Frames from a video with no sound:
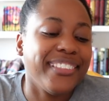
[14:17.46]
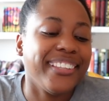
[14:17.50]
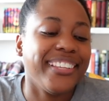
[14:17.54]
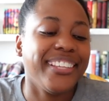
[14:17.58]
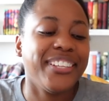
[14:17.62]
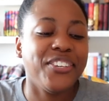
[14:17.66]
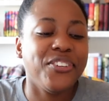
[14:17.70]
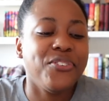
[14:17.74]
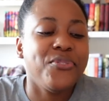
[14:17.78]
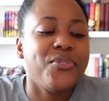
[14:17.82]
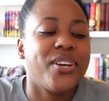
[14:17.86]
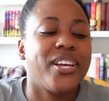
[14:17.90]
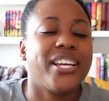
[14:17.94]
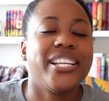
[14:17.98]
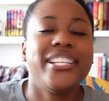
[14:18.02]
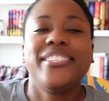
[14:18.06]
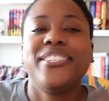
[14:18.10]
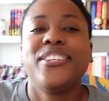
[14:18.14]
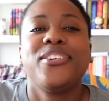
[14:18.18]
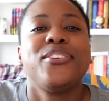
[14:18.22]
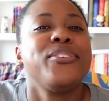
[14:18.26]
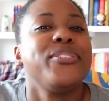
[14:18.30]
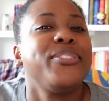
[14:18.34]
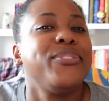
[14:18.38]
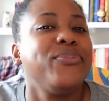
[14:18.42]
Do you
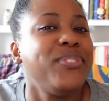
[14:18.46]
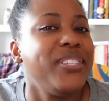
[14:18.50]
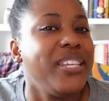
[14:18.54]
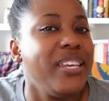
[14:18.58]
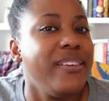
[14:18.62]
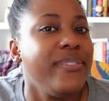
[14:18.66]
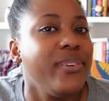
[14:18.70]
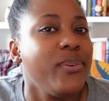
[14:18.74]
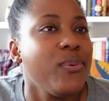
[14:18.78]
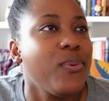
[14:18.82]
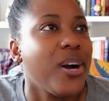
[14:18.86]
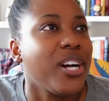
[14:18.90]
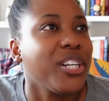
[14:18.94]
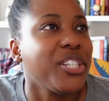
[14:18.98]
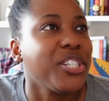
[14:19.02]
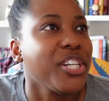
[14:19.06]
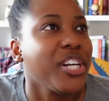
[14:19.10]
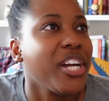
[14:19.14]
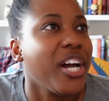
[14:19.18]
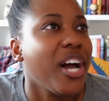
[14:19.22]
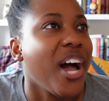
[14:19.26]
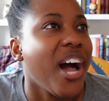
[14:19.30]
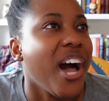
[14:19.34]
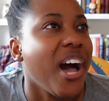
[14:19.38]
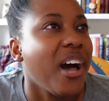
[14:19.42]
consider TV watching
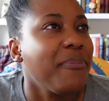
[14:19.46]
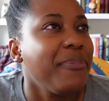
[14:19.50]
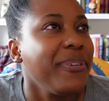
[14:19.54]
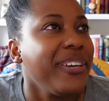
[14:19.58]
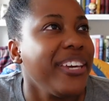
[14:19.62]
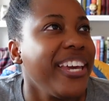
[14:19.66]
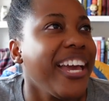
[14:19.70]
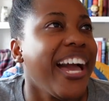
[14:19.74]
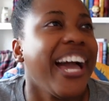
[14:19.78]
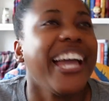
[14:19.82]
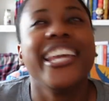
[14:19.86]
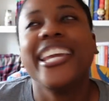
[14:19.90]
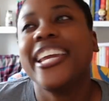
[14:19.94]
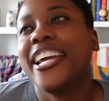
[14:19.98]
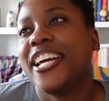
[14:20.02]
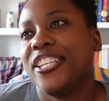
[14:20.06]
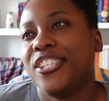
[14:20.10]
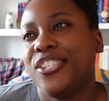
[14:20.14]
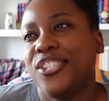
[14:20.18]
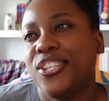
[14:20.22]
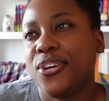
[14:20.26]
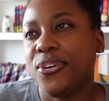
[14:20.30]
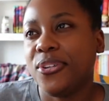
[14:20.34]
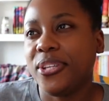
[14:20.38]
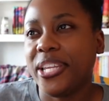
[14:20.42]
a hobby? I
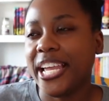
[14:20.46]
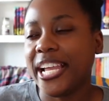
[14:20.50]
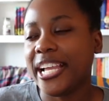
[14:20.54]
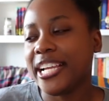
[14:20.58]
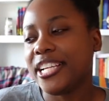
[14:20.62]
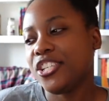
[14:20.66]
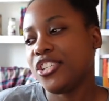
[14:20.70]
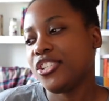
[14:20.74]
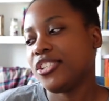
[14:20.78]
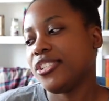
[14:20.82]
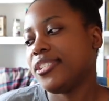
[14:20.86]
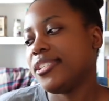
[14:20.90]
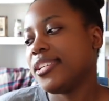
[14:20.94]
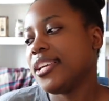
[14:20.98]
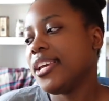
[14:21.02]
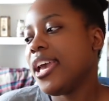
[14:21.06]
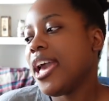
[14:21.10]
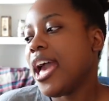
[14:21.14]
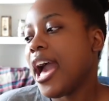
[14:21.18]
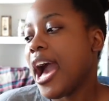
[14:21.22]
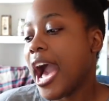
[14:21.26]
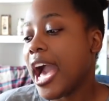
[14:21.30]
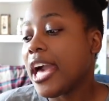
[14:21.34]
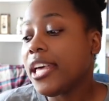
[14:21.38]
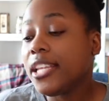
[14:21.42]
guess so. Like
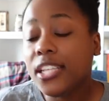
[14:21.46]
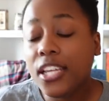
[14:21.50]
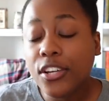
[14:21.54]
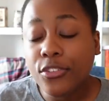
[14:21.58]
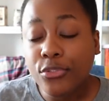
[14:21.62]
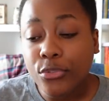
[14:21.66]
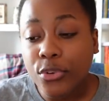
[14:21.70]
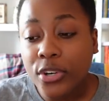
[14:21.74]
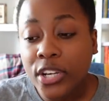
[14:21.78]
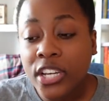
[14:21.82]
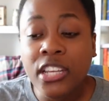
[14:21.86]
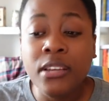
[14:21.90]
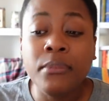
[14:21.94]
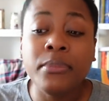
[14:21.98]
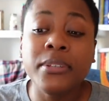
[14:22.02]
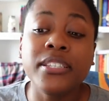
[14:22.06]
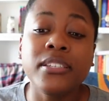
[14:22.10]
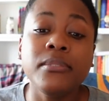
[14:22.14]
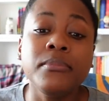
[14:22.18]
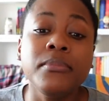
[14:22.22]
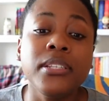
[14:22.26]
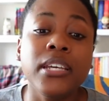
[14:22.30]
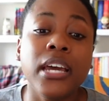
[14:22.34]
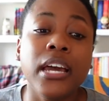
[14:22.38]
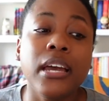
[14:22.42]
I love reading, but
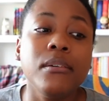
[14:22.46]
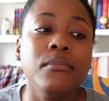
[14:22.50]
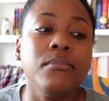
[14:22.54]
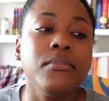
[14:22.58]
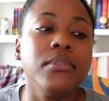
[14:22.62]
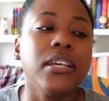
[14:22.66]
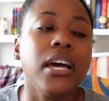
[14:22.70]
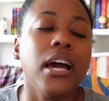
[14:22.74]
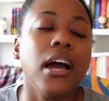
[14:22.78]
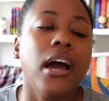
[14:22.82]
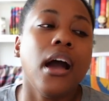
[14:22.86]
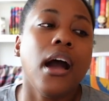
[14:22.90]
sometimes